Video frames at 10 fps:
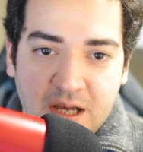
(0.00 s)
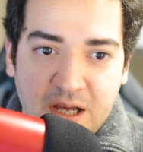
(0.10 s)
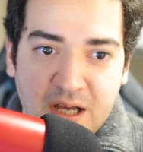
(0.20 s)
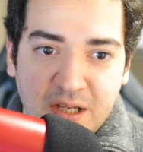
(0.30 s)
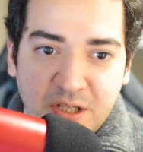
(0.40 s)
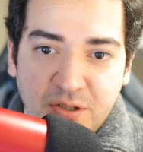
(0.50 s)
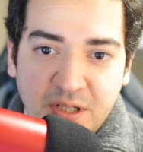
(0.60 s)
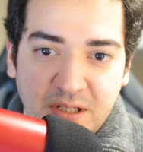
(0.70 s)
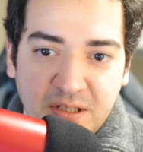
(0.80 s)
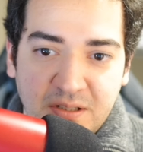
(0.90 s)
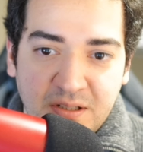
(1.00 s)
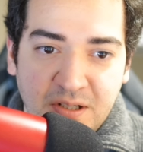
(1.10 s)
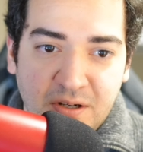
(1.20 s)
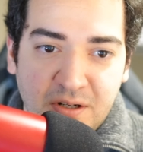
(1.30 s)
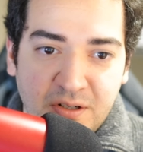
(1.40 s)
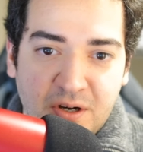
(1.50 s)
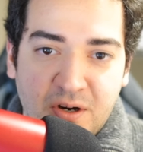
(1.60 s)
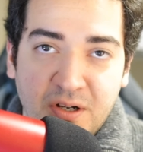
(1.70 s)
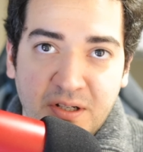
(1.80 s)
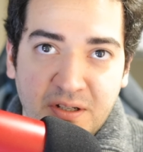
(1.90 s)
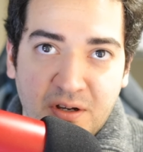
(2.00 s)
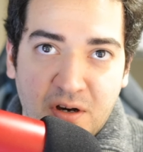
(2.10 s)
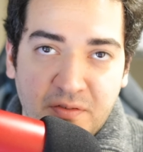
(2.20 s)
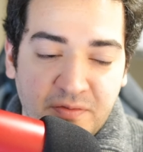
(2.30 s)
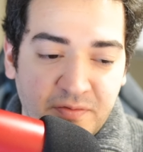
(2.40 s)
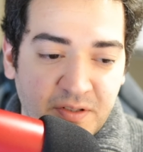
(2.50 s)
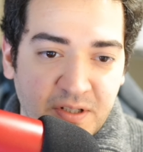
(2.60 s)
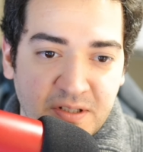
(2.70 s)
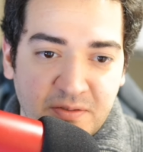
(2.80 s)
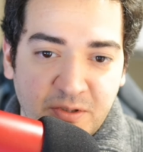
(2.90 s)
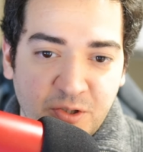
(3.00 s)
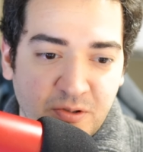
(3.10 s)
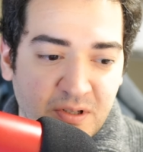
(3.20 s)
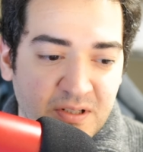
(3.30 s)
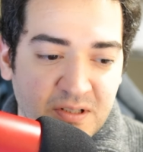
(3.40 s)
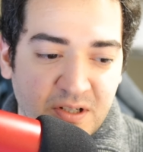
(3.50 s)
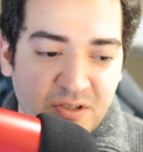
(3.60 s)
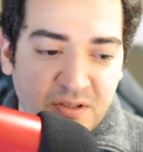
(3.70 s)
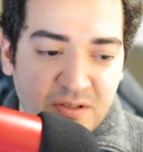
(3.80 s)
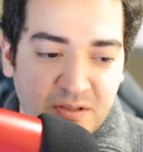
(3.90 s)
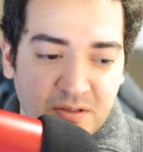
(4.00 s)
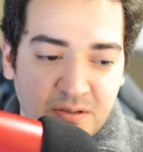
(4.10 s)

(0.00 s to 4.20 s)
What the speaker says: You can turn on and off these visualizations